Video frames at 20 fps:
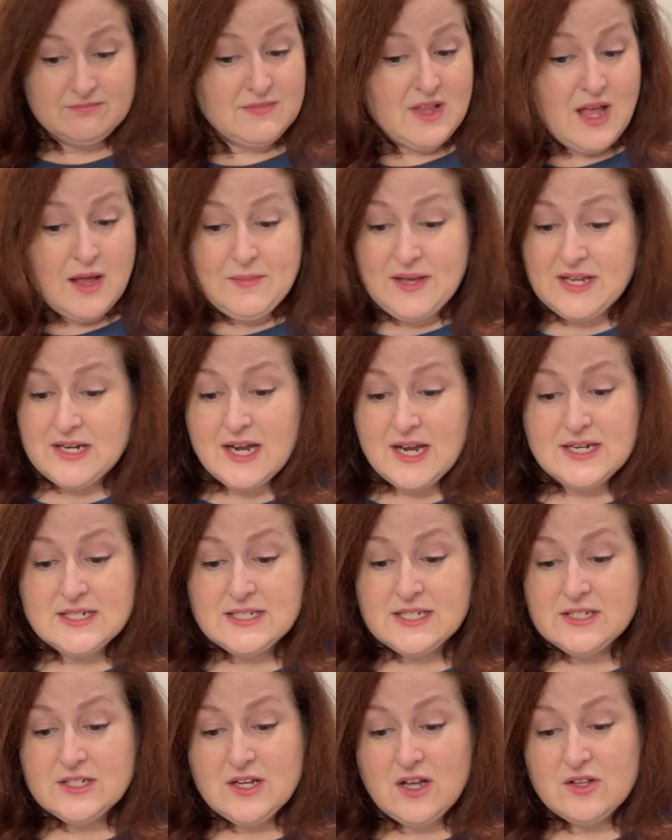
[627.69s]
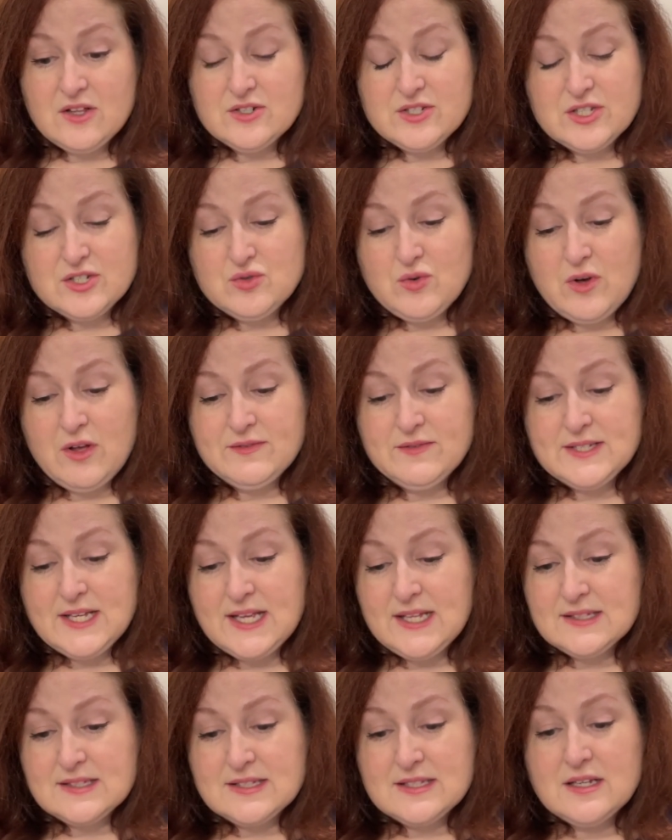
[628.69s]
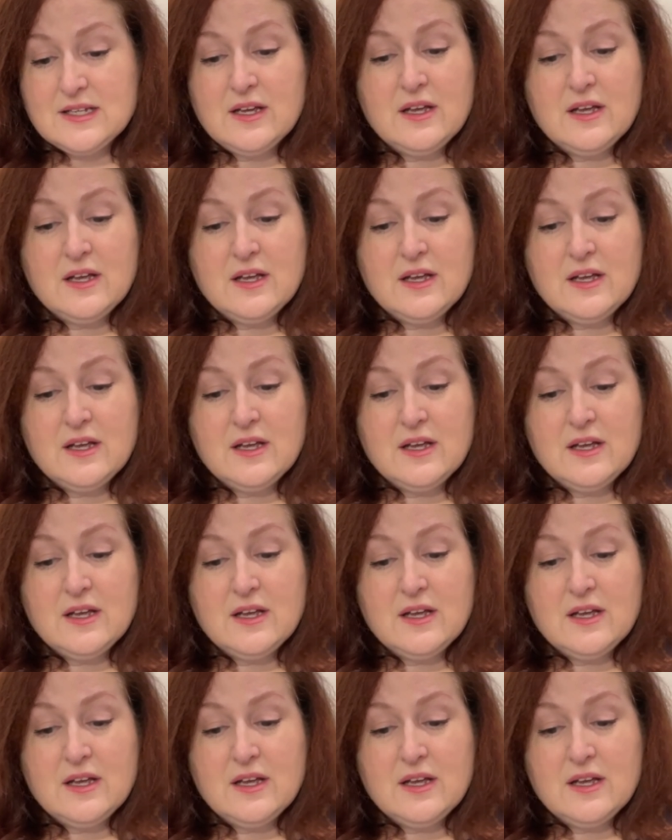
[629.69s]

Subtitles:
I made $19.12.